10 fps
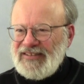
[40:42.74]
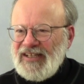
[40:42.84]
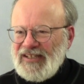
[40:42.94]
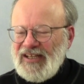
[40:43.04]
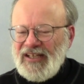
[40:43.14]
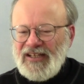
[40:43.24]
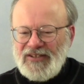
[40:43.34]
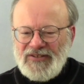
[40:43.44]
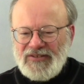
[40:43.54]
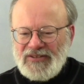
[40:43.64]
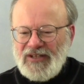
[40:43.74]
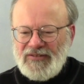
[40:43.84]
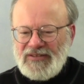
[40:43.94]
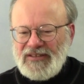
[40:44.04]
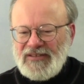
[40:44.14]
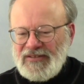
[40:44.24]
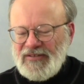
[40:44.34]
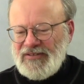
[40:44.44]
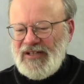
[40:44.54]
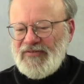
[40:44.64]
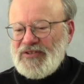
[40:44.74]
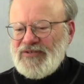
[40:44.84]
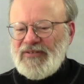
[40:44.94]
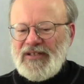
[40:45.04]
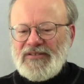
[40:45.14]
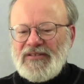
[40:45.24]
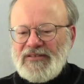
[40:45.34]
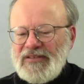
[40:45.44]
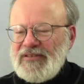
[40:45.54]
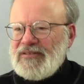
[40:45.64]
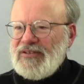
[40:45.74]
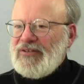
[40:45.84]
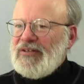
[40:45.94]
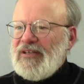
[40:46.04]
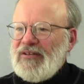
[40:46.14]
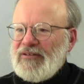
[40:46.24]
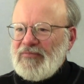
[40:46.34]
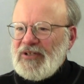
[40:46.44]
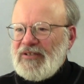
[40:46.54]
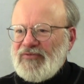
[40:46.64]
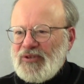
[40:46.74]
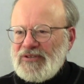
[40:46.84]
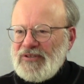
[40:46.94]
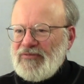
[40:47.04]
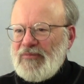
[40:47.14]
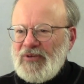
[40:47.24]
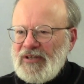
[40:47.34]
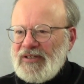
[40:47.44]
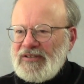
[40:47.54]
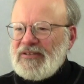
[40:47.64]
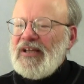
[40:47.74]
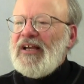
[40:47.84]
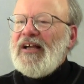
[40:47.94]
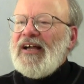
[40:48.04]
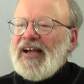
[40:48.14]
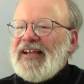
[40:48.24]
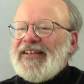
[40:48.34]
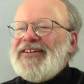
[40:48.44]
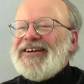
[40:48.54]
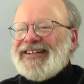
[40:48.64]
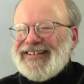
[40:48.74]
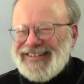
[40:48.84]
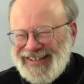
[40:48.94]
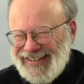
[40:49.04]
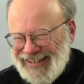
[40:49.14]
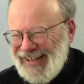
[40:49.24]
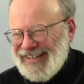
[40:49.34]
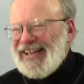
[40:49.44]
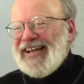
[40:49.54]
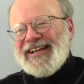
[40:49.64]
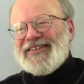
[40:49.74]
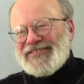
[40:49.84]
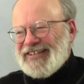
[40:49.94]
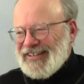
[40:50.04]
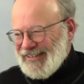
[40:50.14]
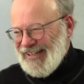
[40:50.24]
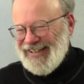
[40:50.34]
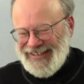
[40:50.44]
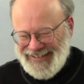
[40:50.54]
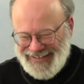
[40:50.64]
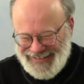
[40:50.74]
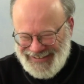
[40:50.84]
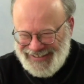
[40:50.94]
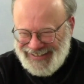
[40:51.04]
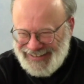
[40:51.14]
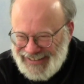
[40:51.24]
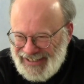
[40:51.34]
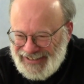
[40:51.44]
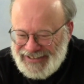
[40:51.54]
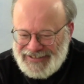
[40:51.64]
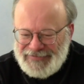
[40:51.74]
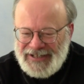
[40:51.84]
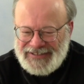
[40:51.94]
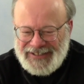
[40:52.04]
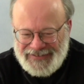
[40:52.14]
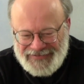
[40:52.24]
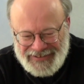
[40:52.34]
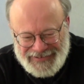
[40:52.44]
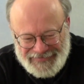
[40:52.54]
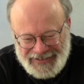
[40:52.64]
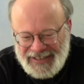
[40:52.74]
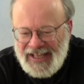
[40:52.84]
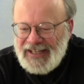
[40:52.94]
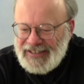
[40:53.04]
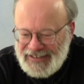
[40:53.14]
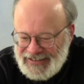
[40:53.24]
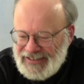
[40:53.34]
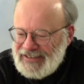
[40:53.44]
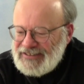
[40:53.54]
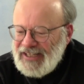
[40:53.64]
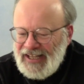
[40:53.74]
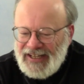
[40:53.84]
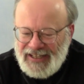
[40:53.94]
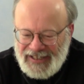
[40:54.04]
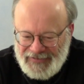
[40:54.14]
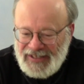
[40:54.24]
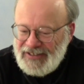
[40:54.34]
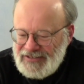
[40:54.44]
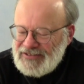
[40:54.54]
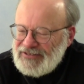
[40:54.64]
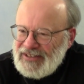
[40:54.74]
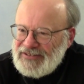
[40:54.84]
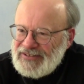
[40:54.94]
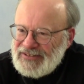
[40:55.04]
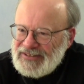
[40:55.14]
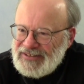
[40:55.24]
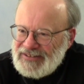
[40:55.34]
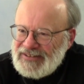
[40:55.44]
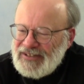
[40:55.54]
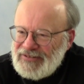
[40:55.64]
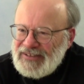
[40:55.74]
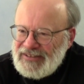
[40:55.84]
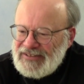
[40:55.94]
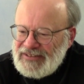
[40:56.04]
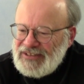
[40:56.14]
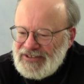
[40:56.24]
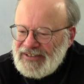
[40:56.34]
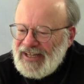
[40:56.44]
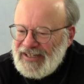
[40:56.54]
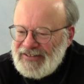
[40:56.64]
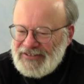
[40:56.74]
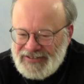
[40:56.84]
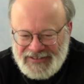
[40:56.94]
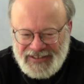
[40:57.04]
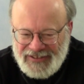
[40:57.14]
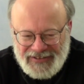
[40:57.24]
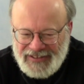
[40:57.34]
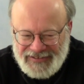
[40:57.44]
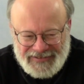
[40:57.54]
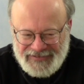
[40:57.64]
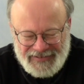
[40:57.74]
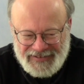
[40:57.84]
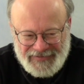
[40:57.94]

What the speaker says: Dan Callahan used to always say it's kind of a strange disease that you could cure by divorce and remarriage. And go a little dismissive there, but nonetheless, it is a strange disease. It's not really a disease. You're not, he used to say, he's